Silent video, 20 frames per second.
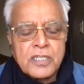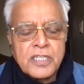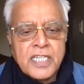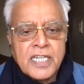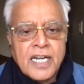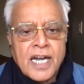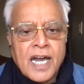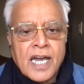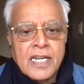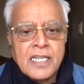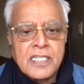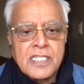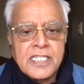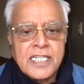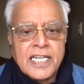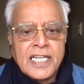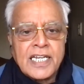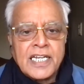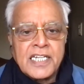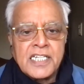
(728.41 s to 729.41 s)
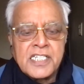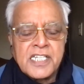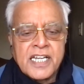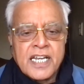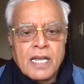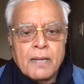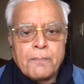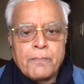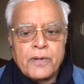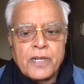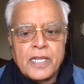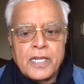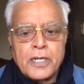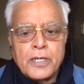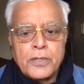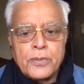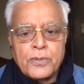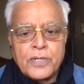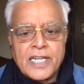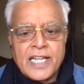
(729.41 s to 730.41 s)
Tihar jail in Janakpuri
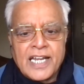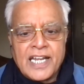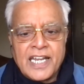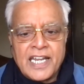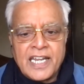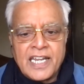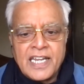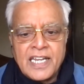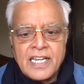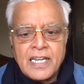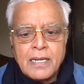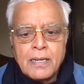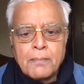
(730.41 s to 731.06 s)
in New Delhi